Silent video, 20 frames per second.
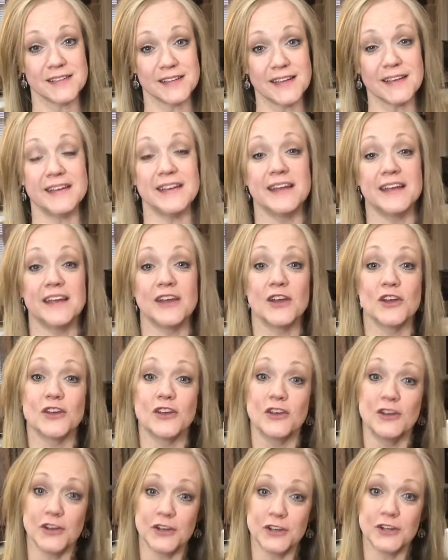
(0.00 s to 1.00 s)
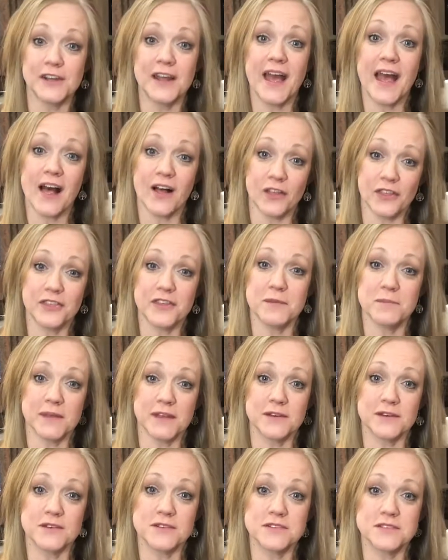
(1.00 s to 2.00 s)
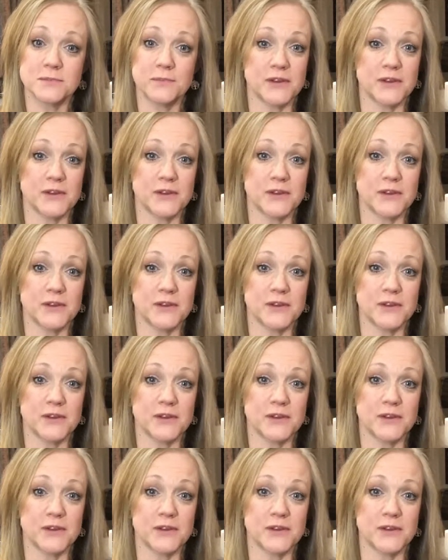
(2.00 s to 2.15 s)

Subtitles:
eating good, healthy meals,